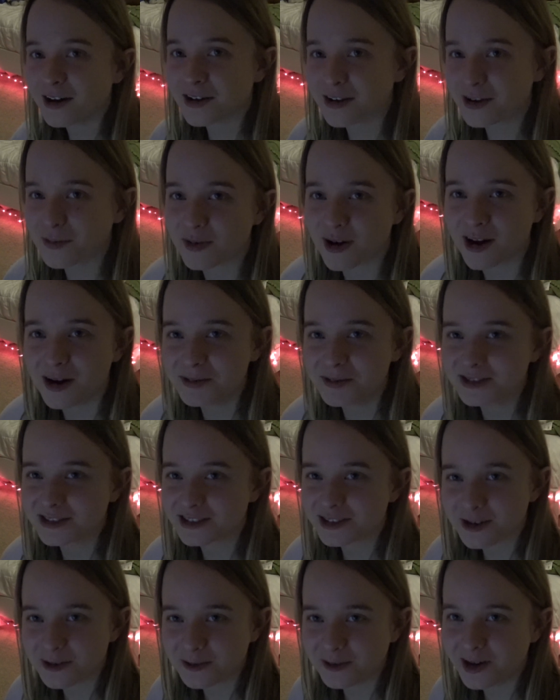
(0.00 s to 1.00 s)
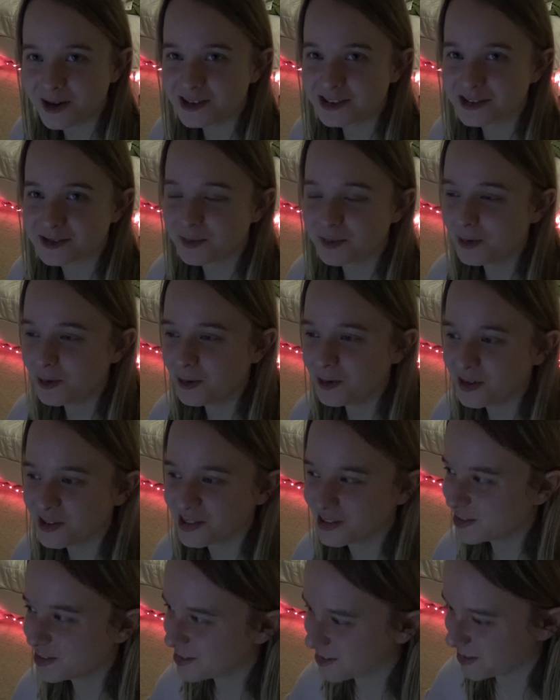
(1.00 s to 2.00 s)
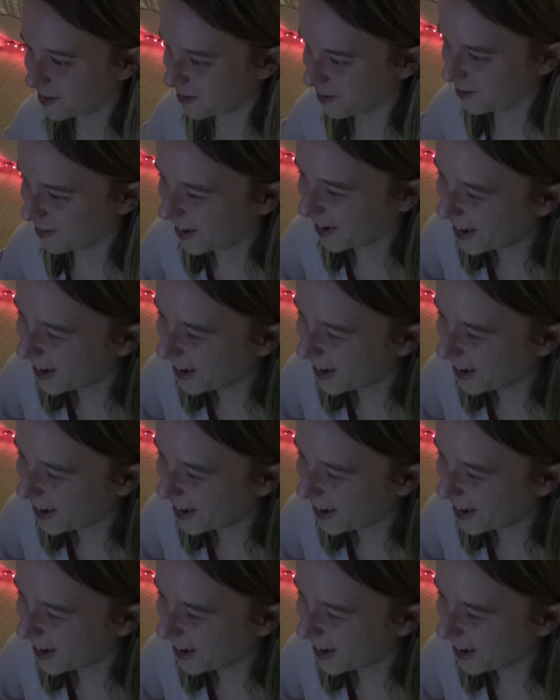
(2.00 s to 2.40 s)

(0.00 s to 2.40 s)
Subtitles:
I promise to watch more this